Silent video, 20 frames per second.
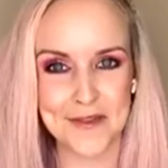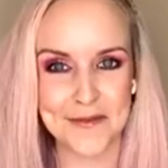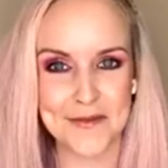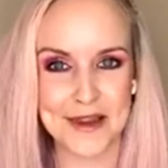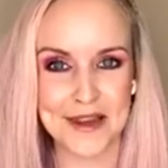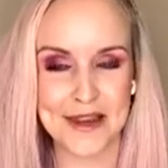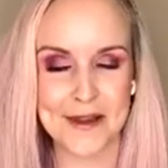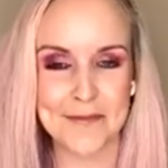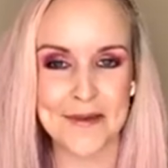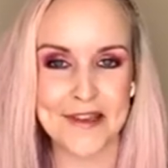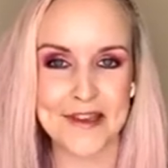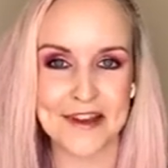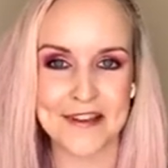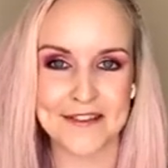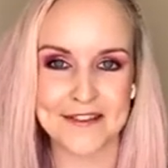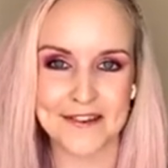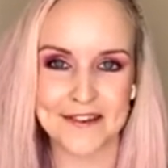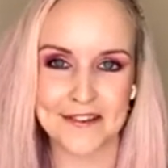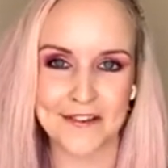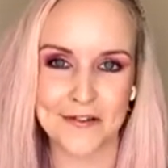me, but
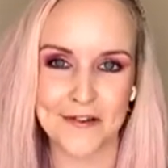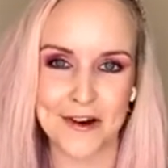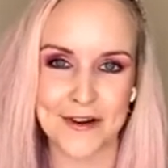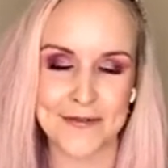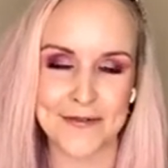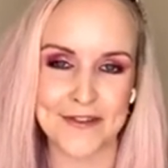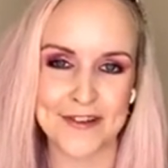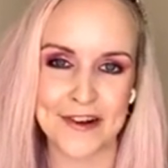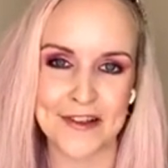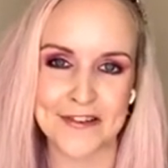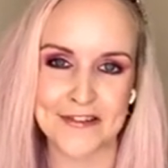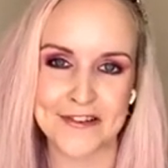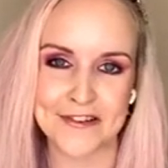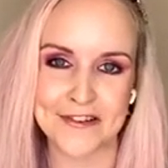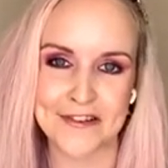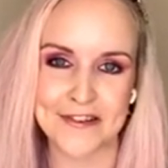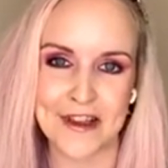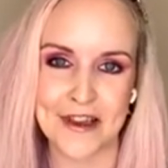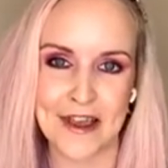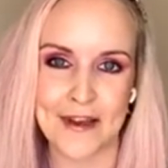yes, I do travel to
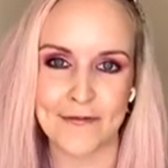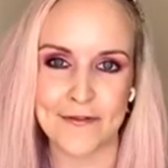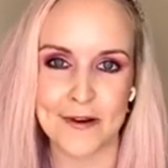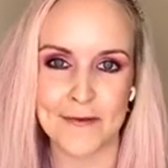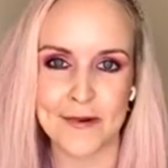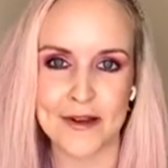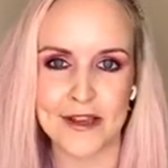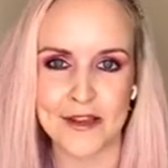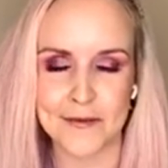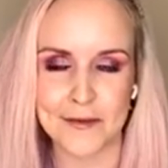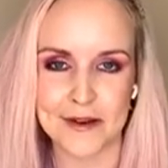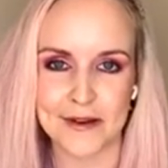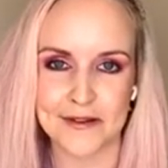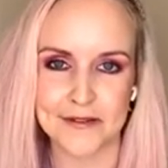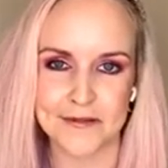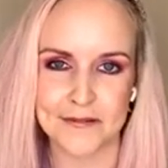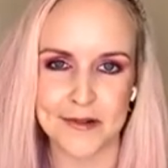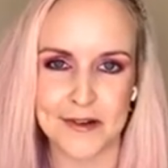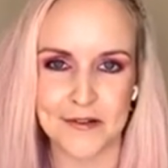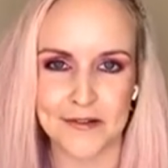London every week
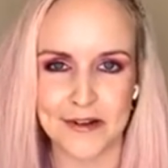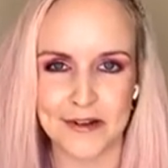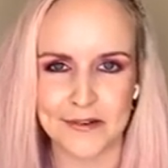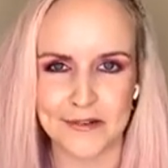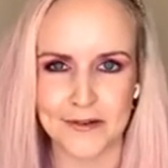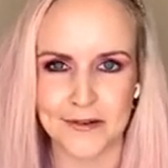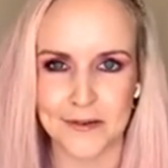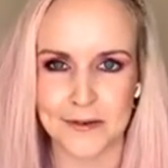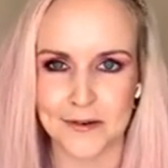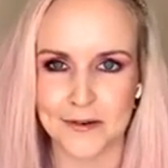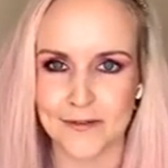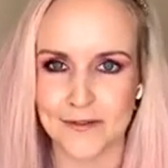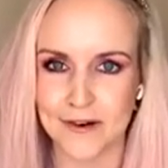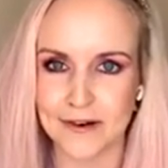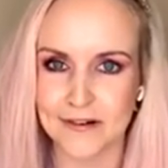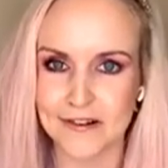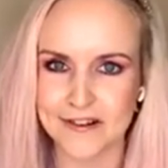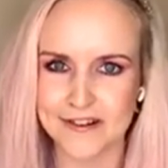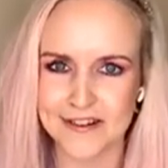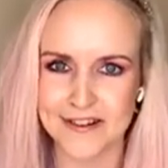when we're not in
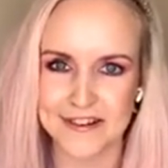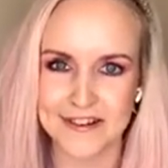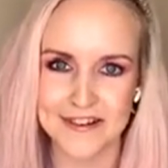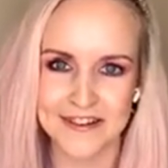coronavirus.